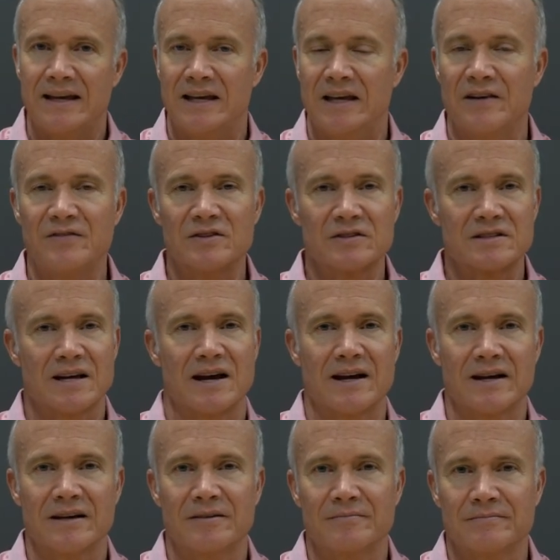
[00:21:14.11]
Give your
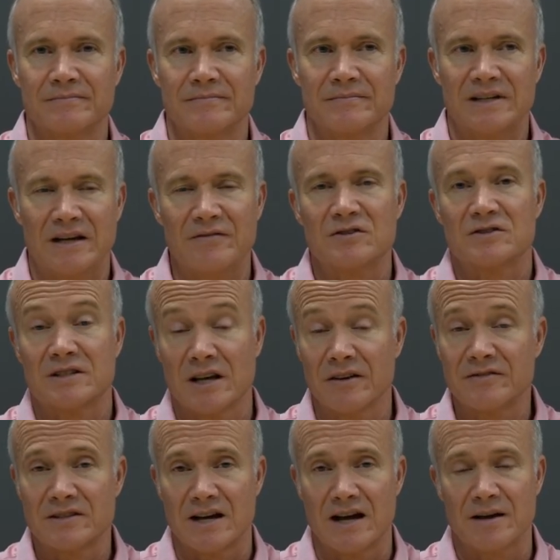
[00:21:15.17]
time, give
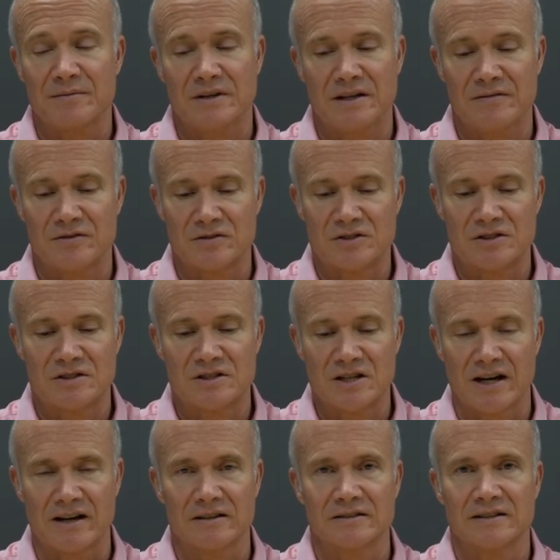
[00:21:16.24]
yourself time, give your
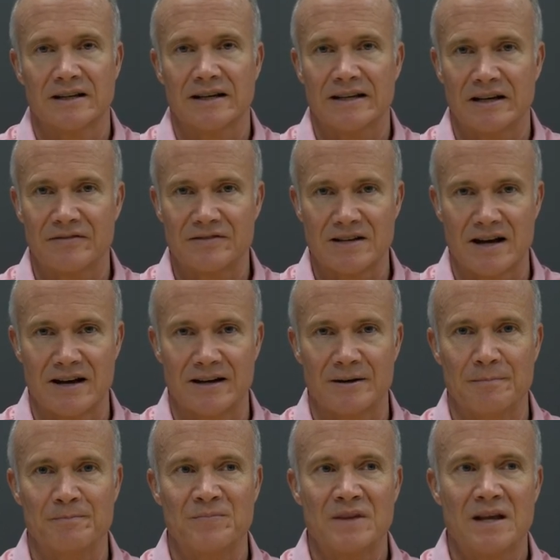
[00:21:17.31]
child enough
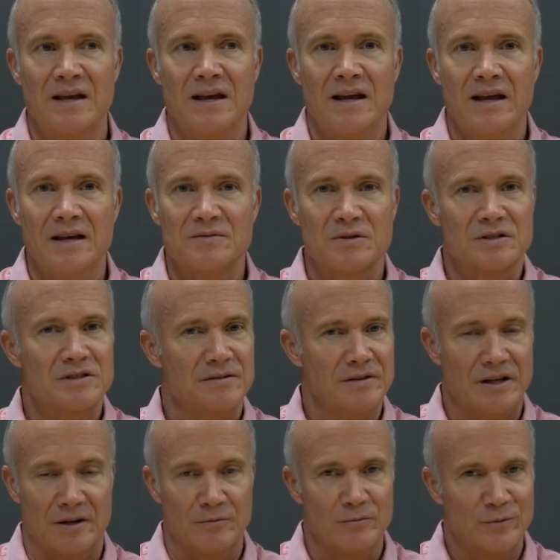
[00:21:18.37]
time, especially,
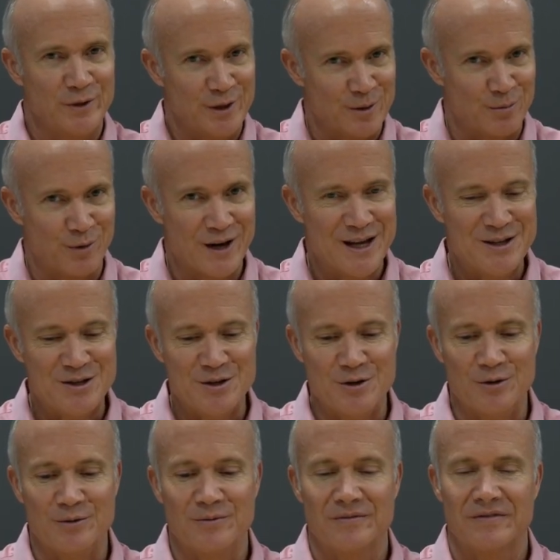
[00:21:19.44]
you know, when you're brand
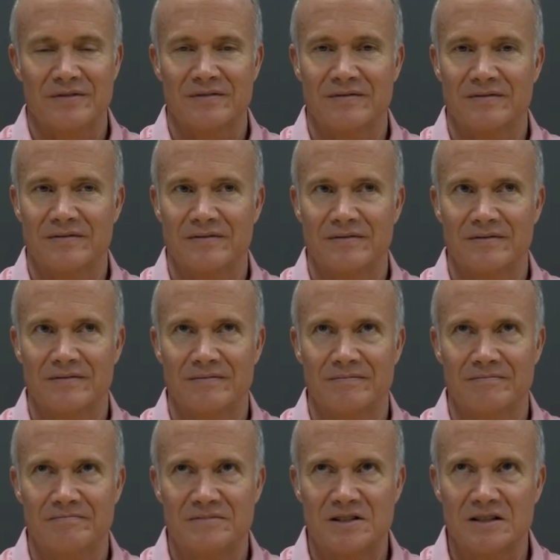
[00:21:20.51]
new,
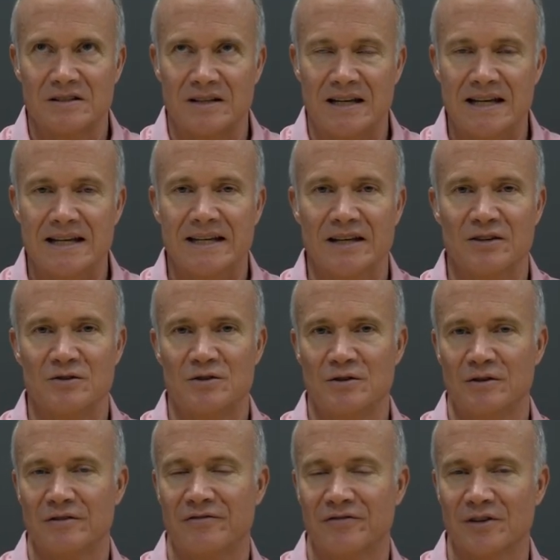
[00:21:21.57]
to get into
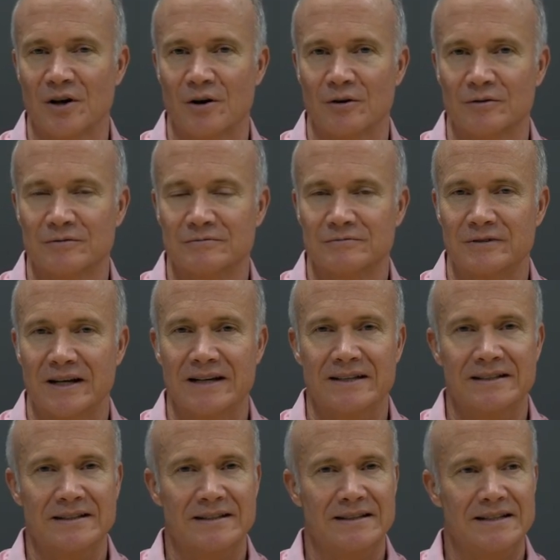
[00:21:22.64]
the flow, right?
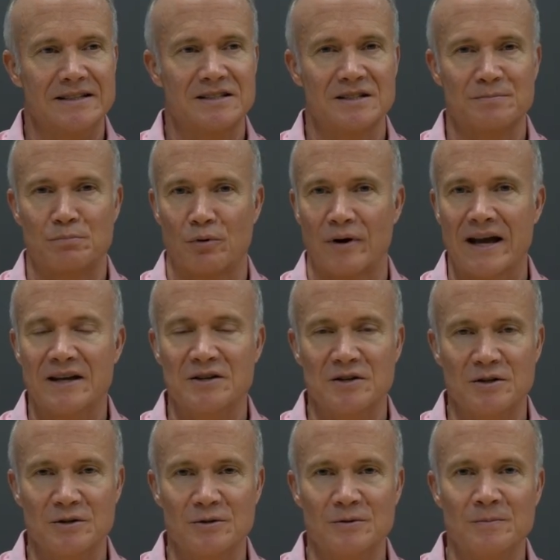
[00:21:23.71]
This is brand
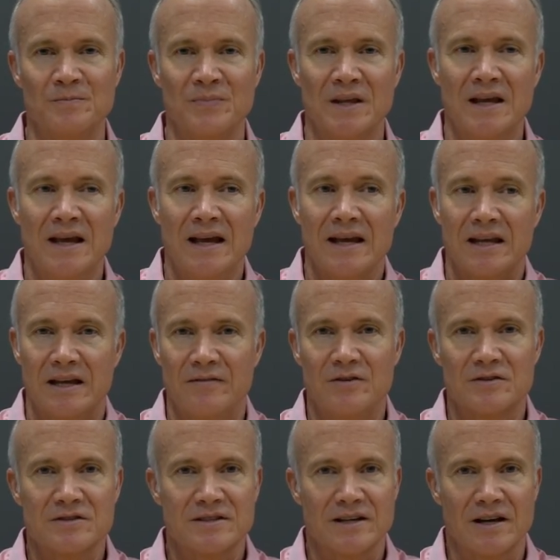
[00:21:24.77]
new. Give
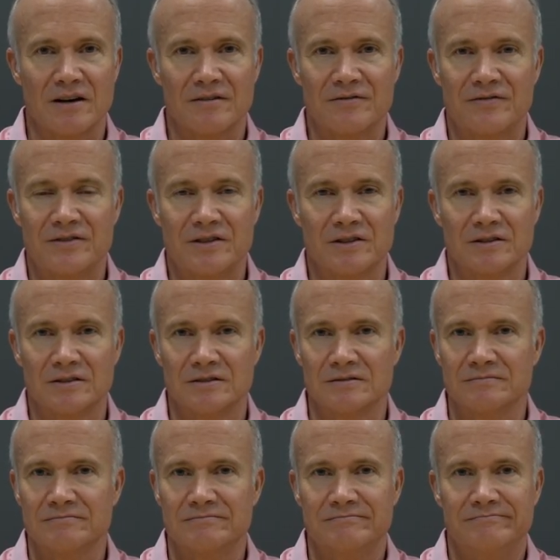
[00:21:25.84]
yourself
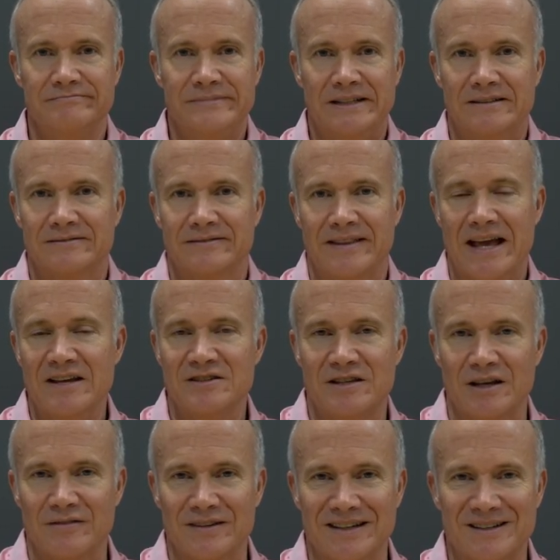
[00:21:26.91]
till, you know,
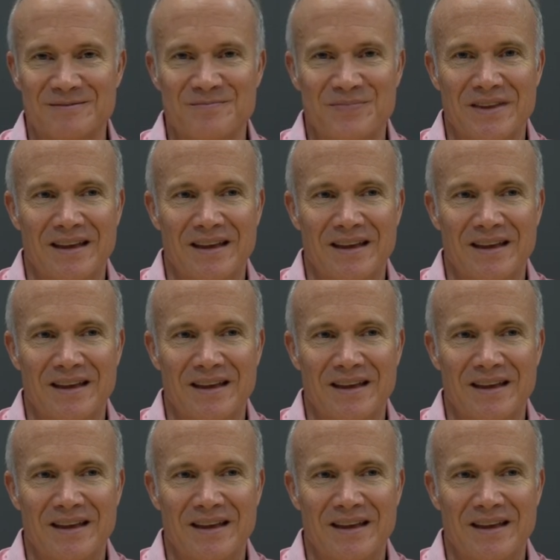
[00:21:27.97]
Thanksgiving